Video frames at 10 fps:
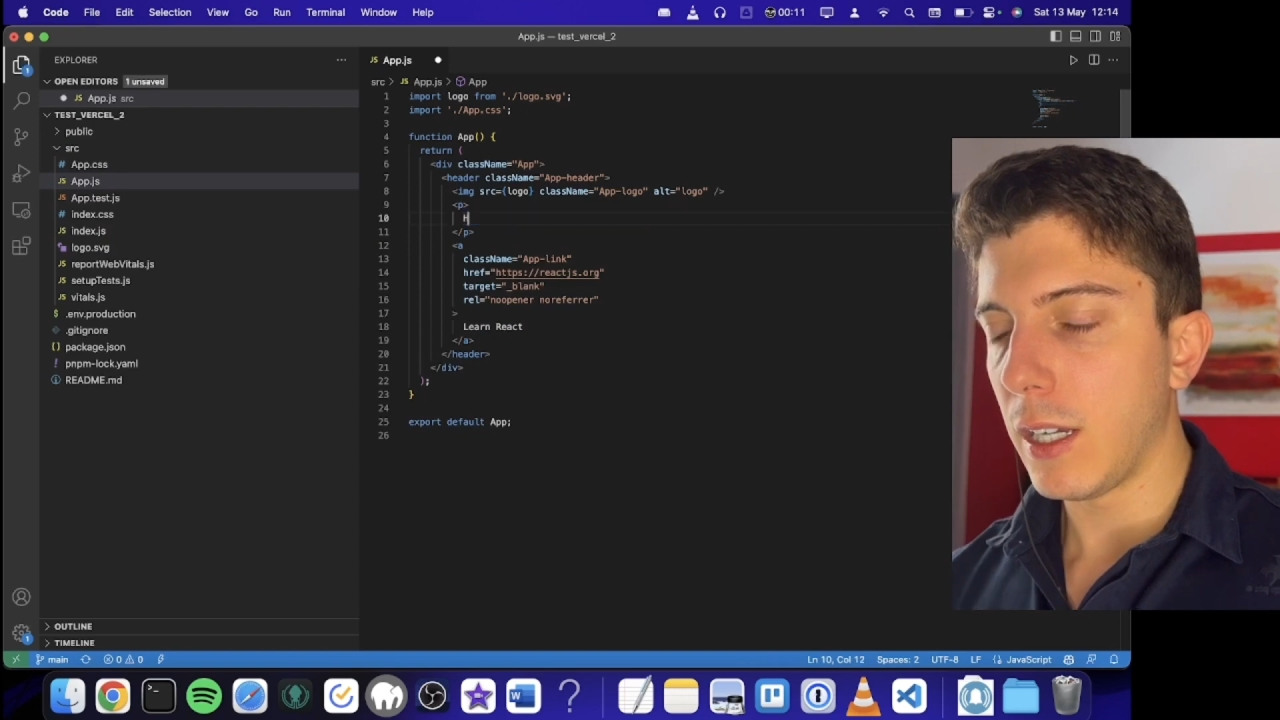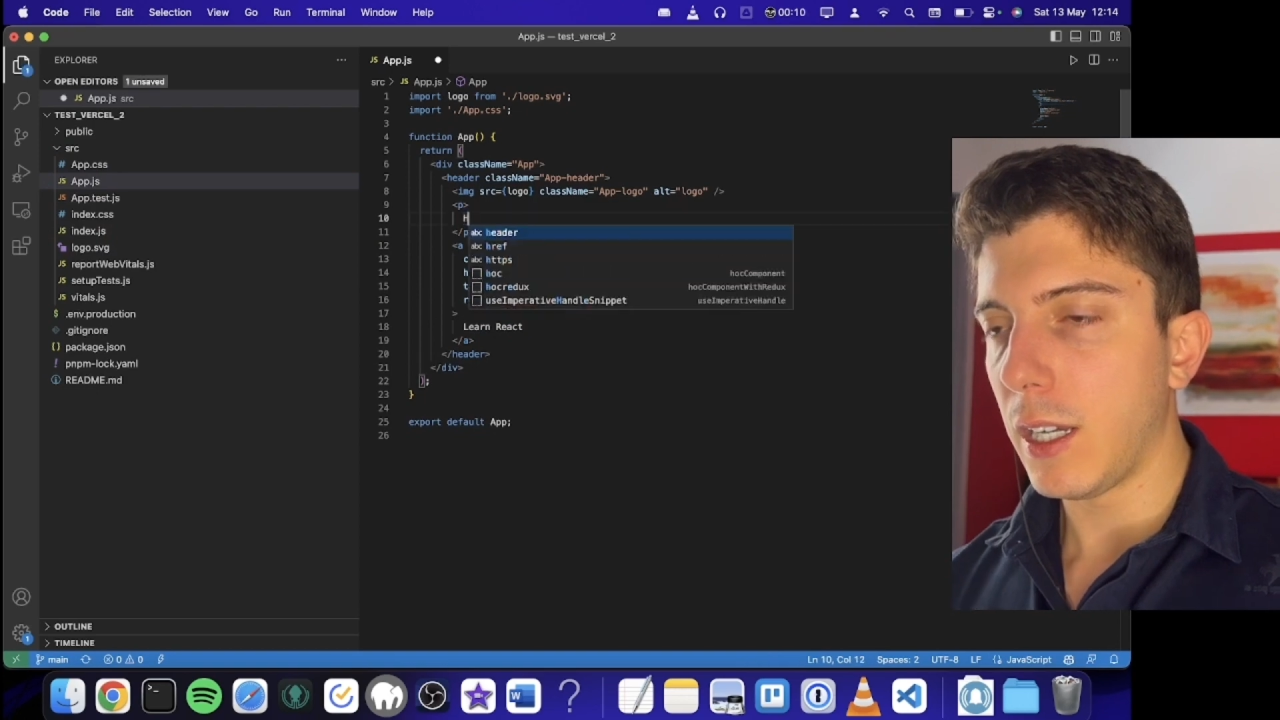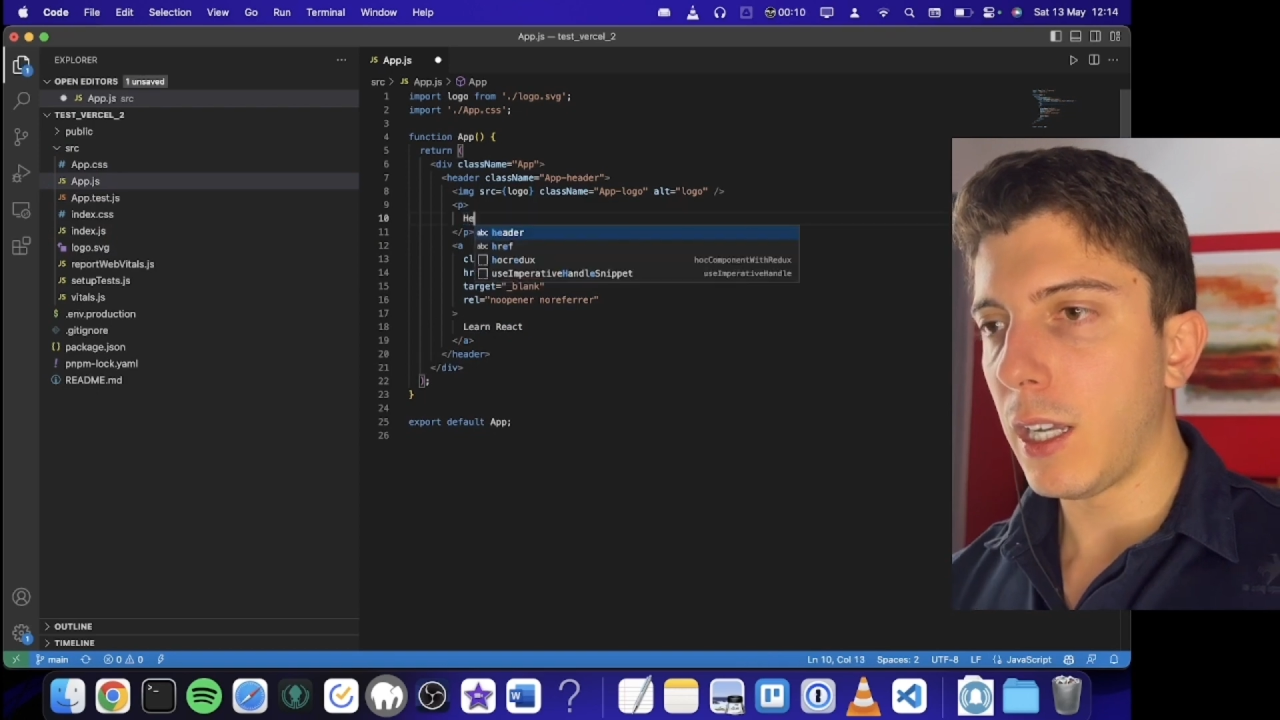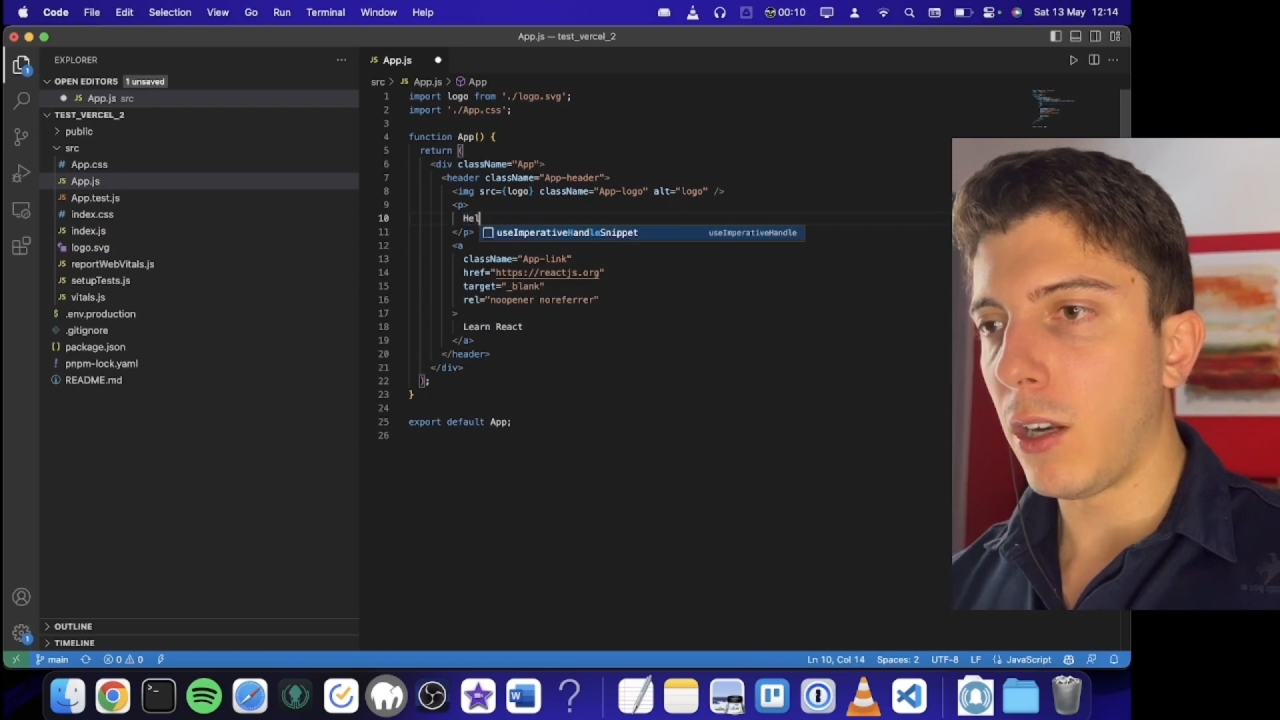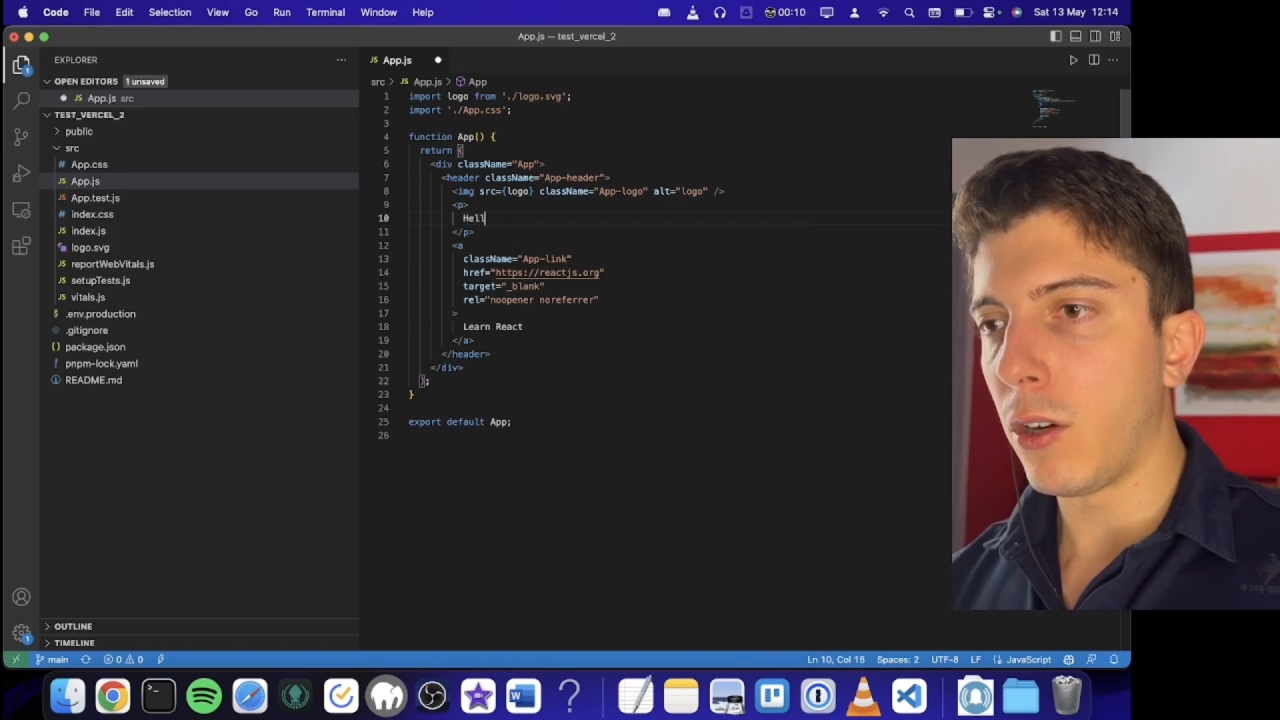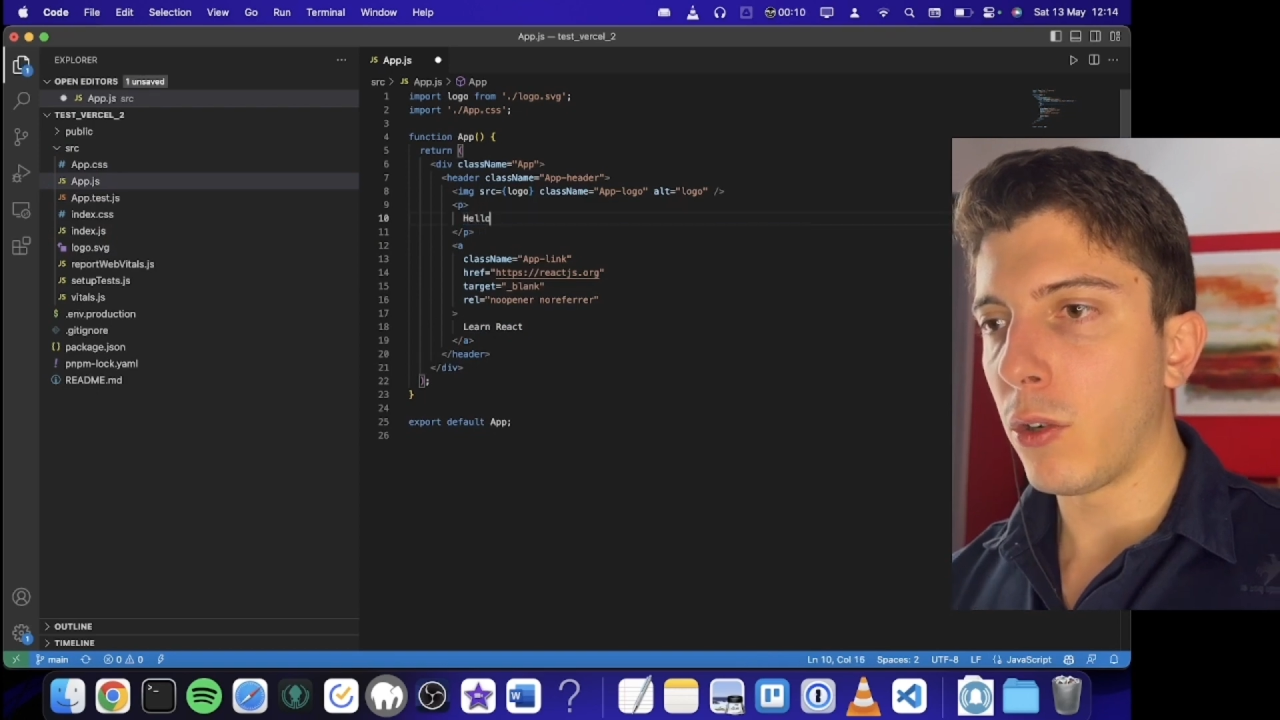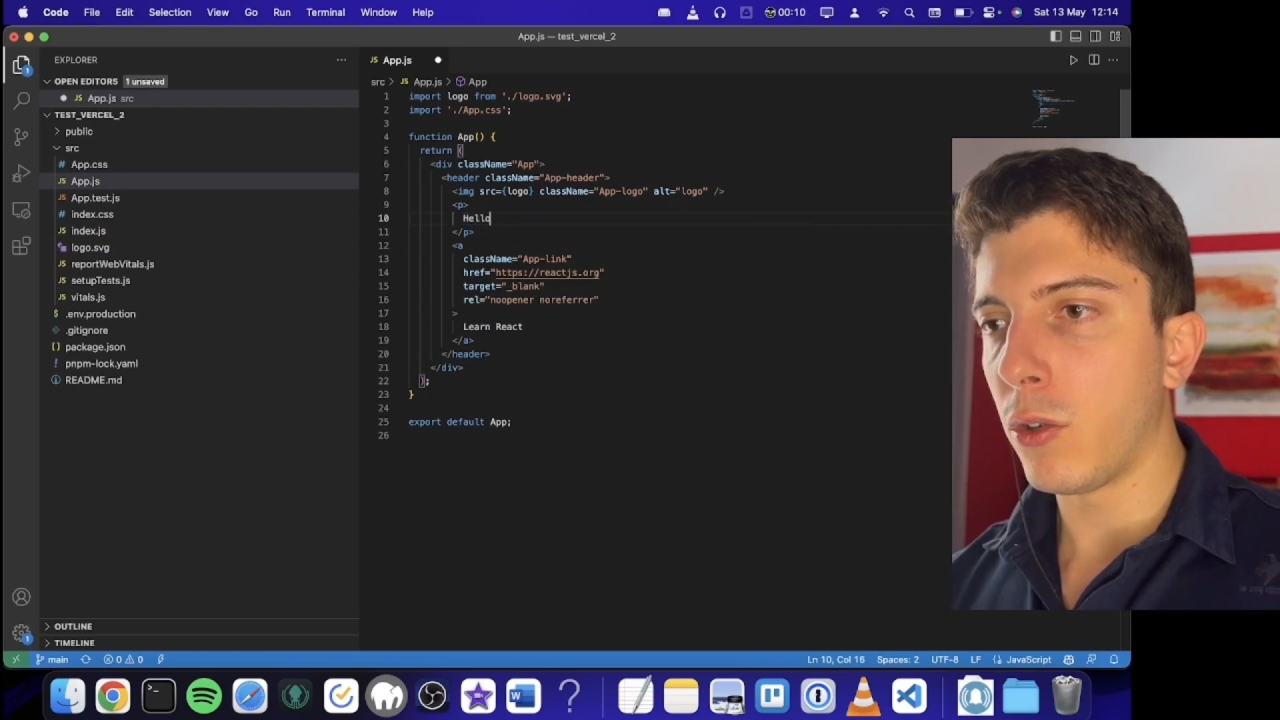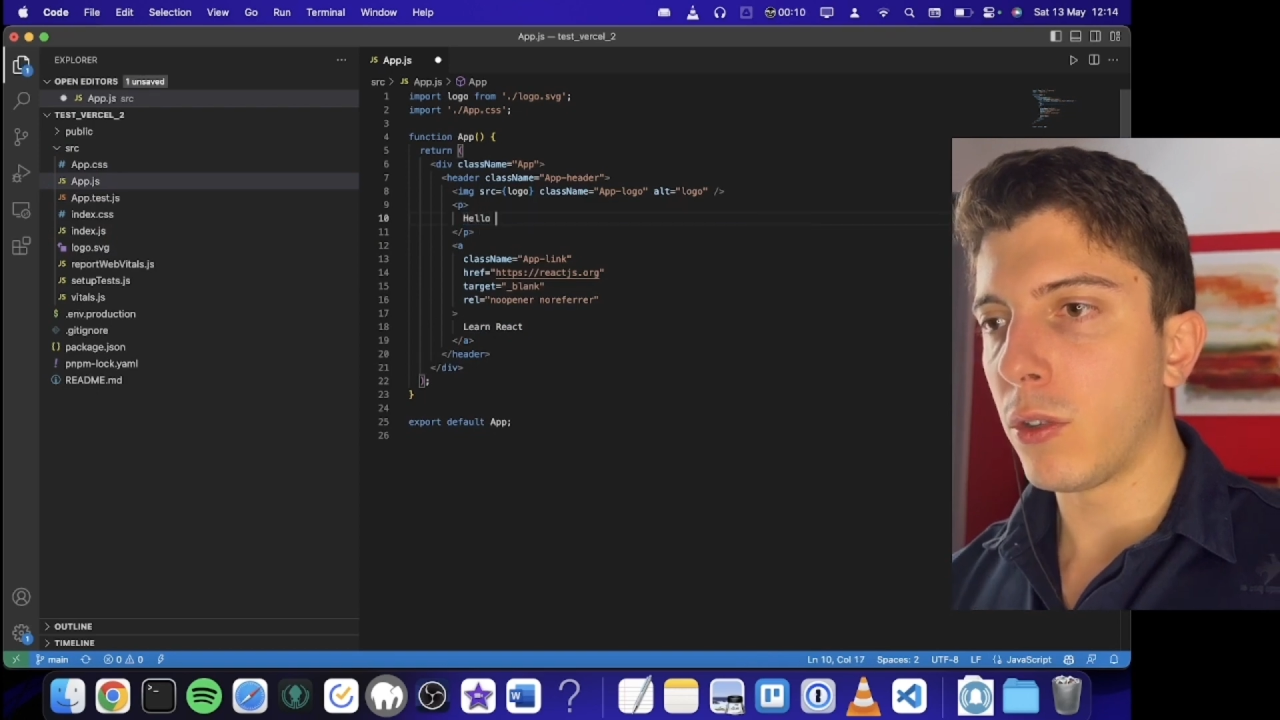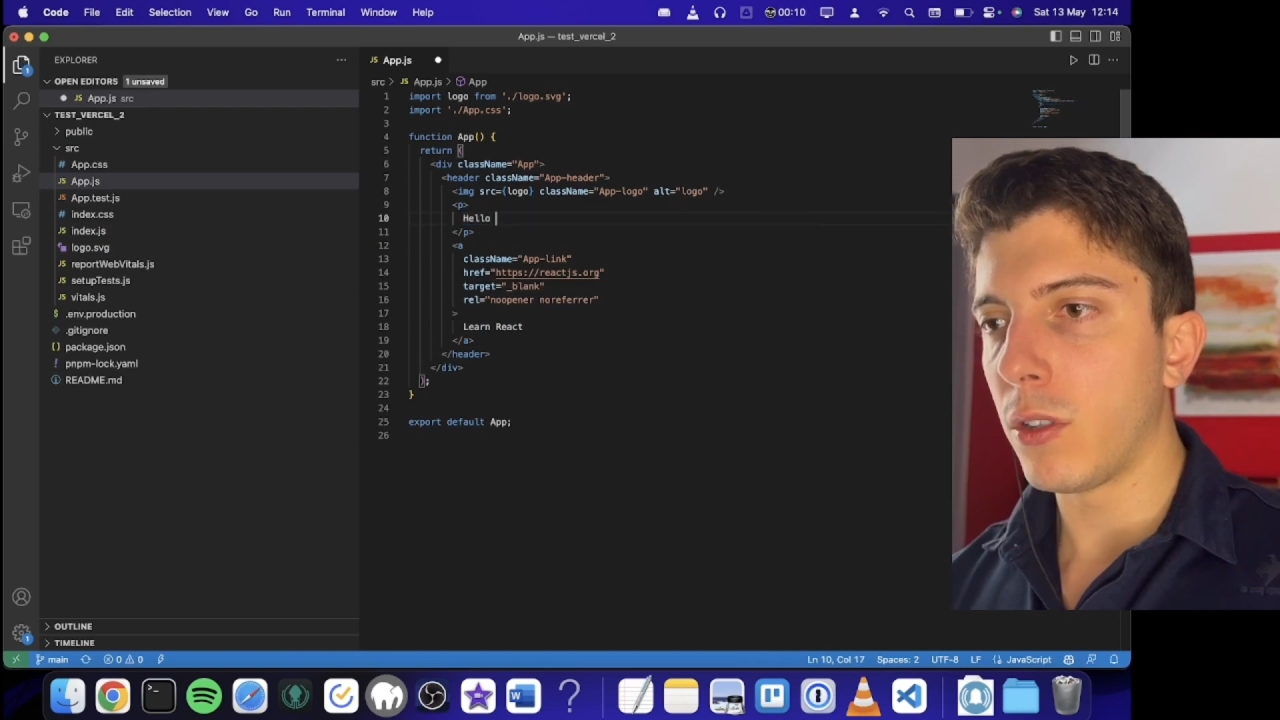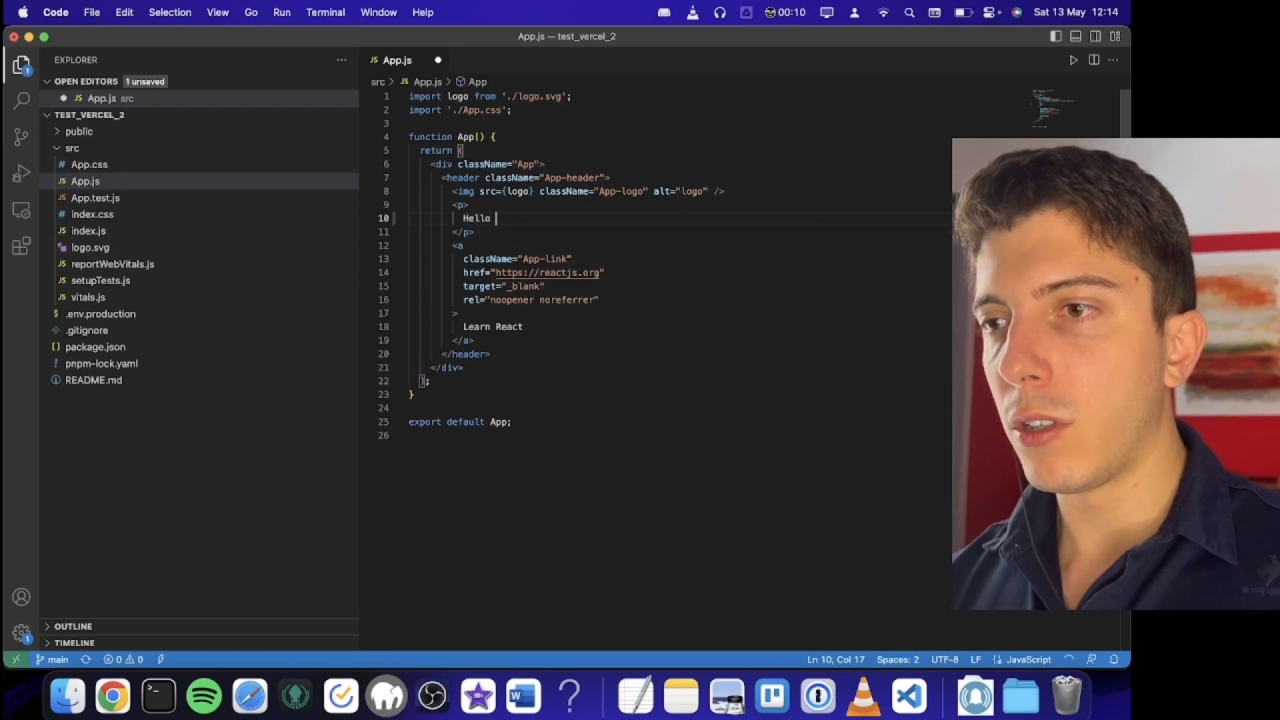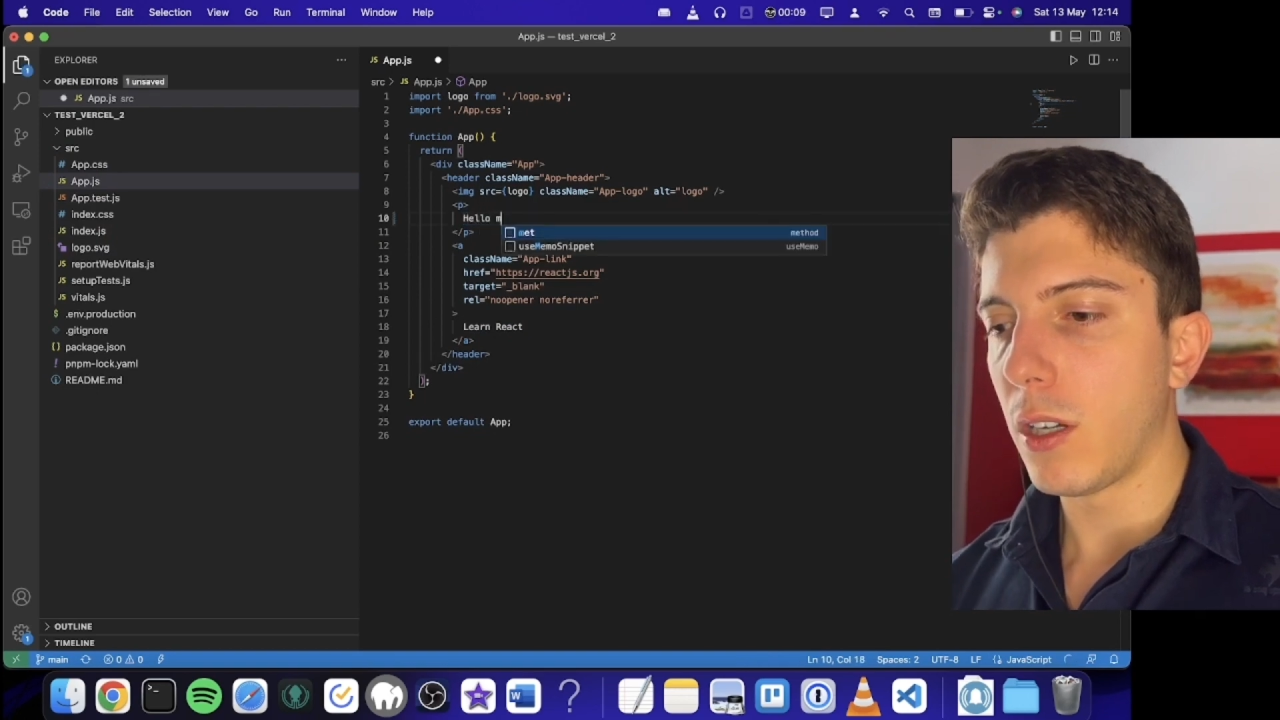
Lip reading: hello,